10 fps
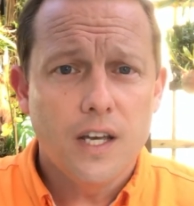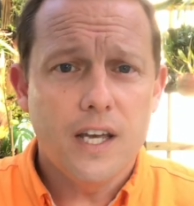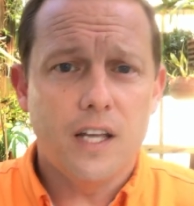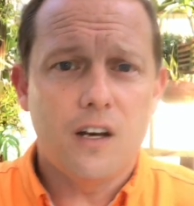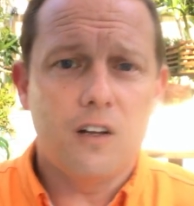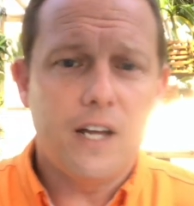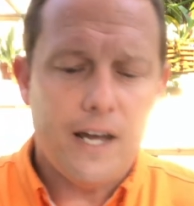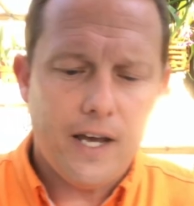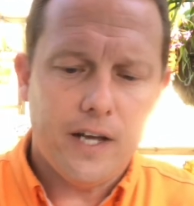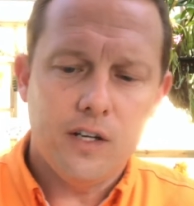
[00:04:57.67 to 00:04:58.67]
and I'll
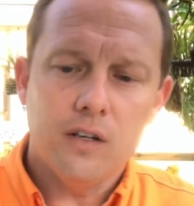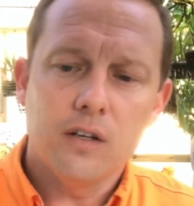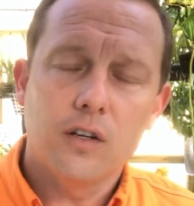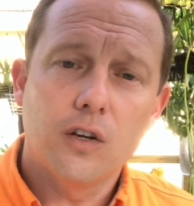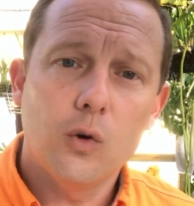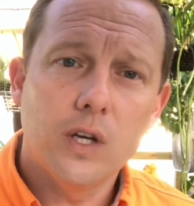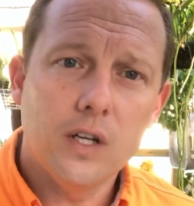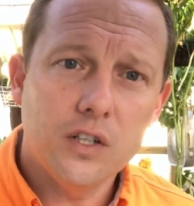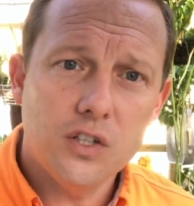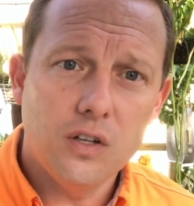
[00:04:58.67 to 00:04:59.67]
add coconut